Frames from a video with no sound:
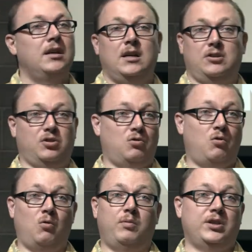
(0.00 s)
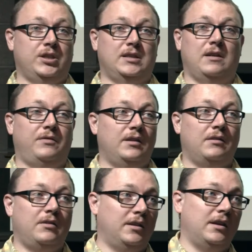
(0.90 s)
there's a whole bunch of stuff in there
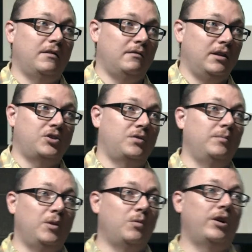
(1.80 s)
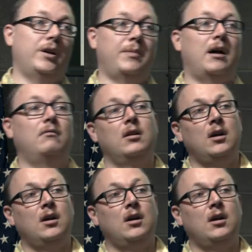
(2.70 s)
that they're extremely worried about.